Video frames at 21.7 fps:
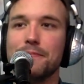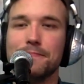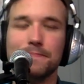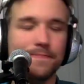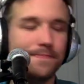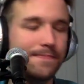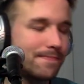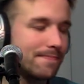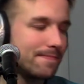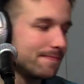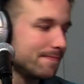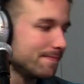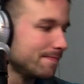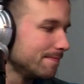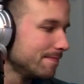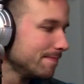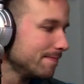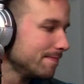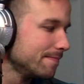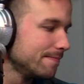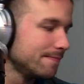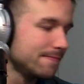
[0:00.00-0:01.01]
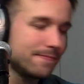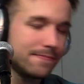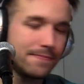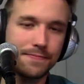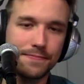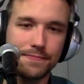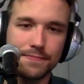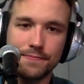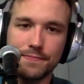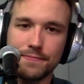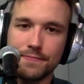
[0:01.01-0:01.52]
To start next season, that'll
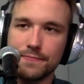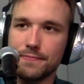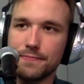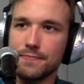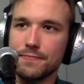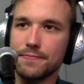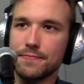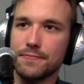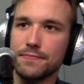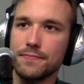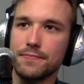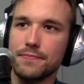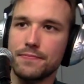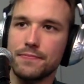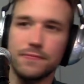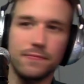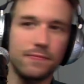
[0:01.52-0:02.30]
be, yeah,